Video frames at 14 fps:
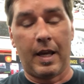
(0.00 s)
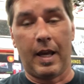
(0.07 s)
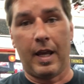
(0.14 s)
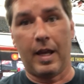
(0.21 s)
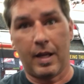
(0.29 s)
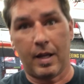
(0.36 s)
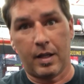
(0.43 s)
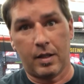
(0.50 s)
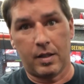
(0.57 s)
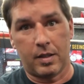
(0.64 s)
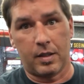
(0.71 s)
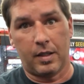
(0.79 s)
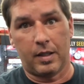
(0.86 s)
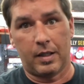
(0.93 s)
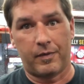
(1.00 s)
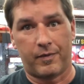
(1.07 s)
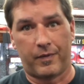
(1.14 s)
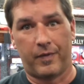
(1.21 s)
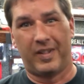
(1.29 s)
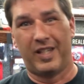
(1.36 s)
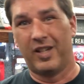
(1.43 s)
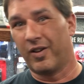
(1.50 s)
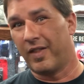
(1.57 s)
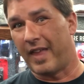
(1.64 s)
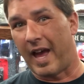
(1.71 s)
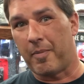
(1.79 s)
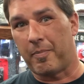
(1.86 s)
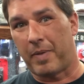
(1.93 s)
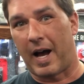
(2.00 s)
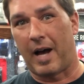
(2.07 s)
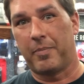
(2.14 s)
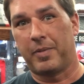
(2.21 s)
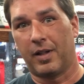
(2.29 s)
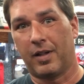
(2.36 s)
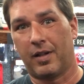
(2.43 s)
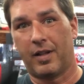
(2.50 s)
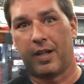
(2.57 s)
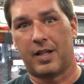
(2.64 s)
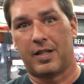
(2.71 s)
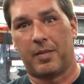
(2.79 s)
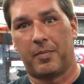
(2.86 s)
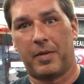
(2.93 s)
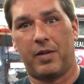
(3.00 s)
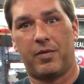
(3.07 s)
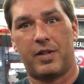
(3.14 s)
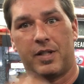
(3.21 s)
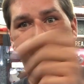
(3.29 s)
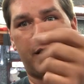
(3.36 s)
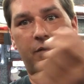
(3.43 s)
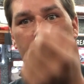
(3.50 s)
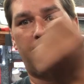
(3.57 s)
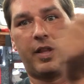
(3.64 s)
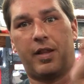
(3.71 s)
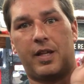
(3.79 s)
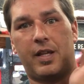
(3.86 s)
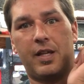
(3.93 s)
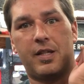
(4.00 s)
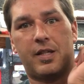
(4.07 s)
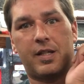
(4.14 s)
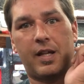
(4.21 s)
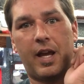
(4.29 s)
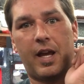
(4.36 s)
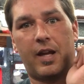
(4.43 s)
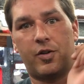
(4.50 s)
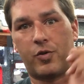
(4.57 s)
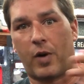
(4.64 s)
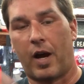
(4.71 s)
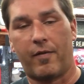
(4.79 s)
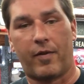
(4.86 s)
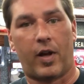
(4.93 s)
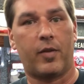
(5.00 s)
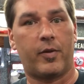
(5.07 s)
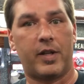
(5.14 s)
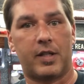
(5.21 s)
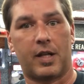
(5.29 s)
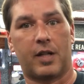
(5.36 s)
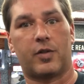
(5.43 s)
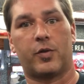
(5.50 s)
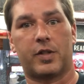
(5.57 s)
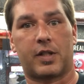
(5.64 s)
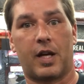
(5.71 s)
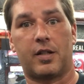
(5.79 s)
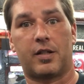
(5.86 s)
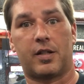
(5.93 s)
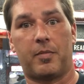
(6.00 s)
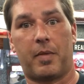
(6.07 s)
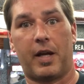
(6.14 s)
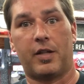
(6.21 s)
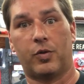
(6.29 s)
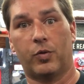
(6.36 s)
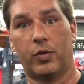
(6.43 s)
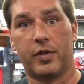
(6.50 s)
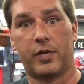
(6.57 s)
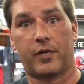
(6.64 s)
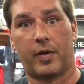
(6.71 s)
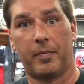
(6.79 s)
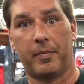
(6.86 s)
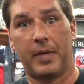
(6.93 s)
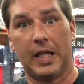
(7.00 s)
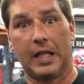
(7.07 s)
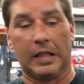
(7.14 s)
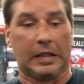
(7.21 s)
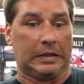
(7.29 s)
And if you're that popular that somebody would see one of these and drive all the way to central Wisconsin to buy tools from me,